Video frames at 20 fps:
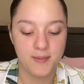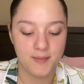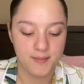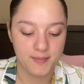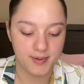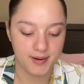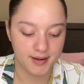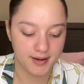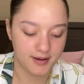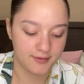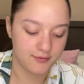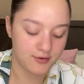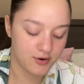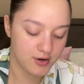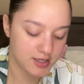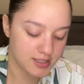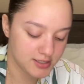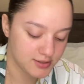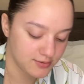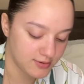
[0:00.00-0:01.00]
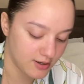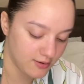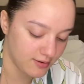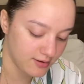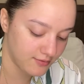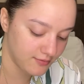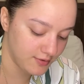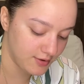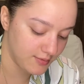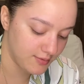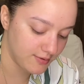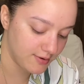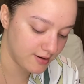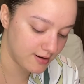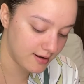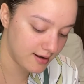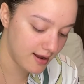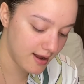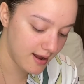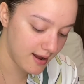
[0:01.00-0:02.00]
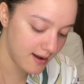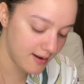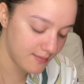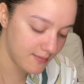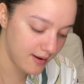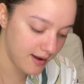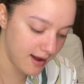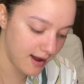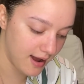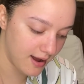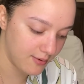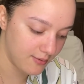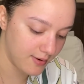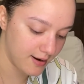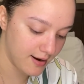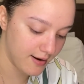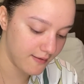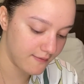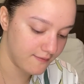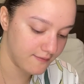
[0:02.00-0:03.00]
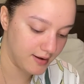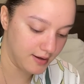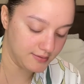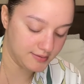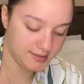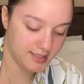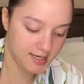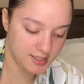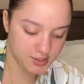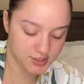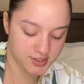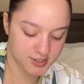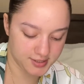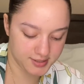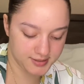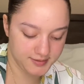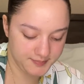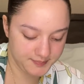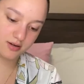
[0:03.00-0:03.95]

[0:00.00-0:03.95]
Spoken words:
But of course, when I want to feel more glam, I wear foundation.